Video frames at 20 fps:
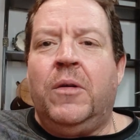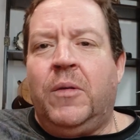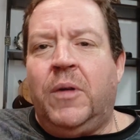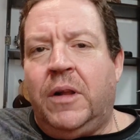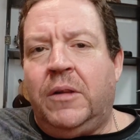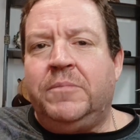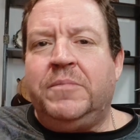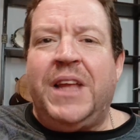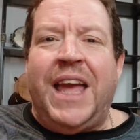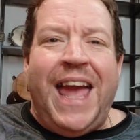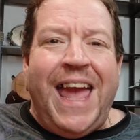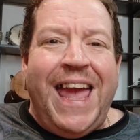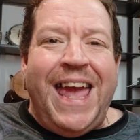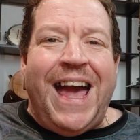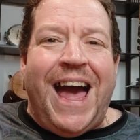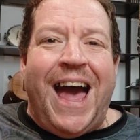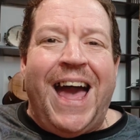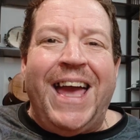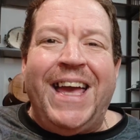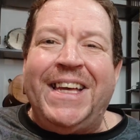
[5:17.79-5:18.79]
Well,
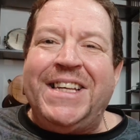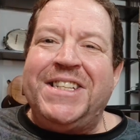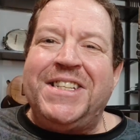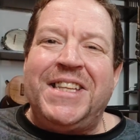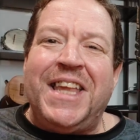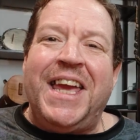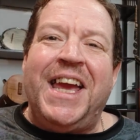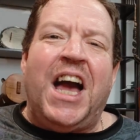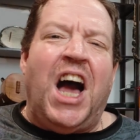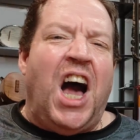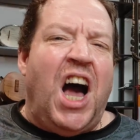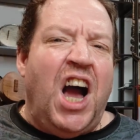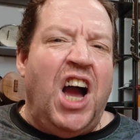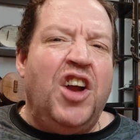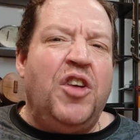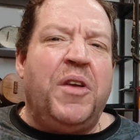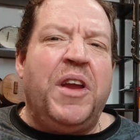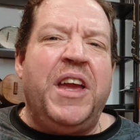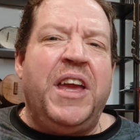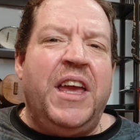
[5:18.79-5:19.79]
AI is like a
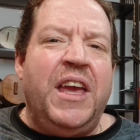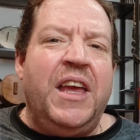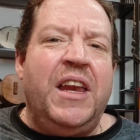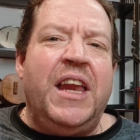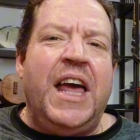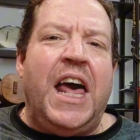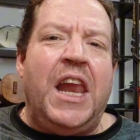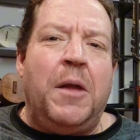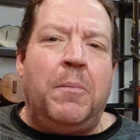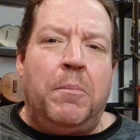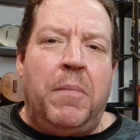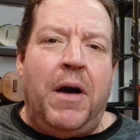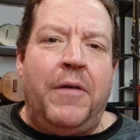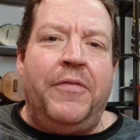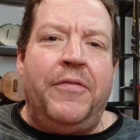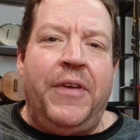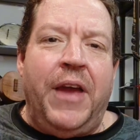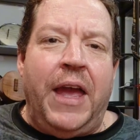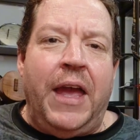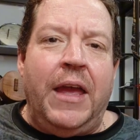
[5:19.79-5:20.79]
hungry kid at a
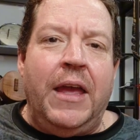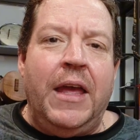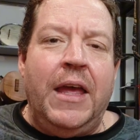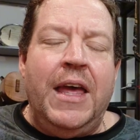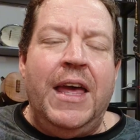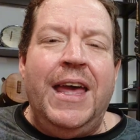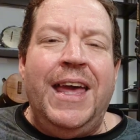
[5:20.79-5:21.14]
buffet.